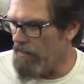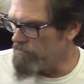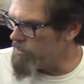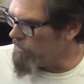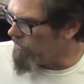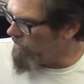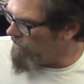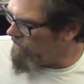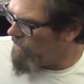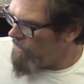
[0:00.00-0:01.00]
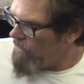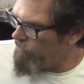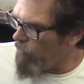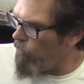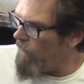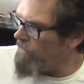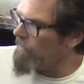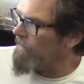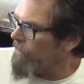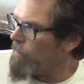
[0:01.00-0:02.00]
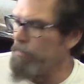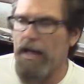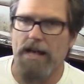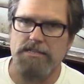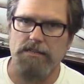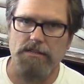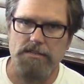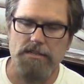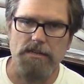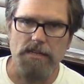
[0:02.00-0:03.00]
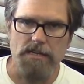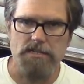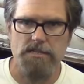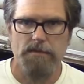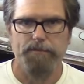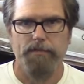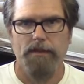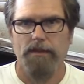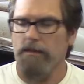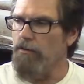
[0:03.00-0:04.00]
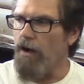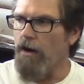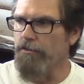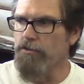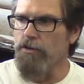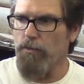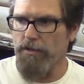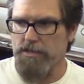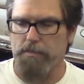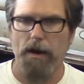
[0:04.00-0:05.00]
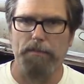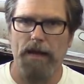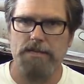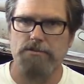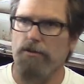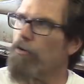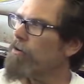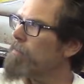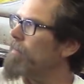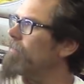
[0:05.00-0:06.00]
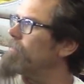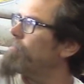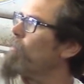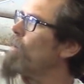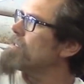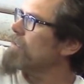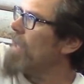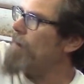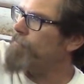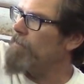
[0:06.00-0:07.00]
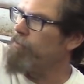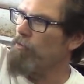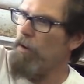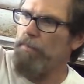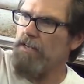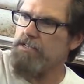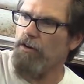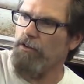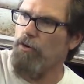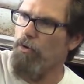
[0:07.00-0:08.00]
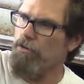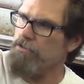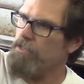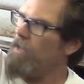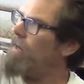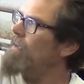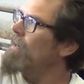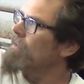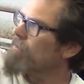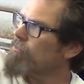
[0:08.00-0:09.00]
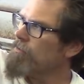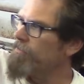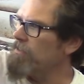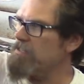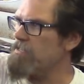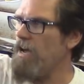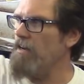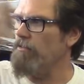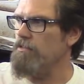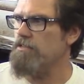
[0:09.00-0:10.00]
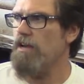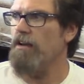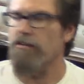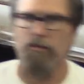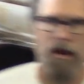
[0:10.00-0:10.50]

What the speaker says: So, for what little blasting this thing needs, you know, I'll do it with a spot blaster in the corner, but for what's left, if we're replacing all the quarters and that, the roof, just sand it with the sander.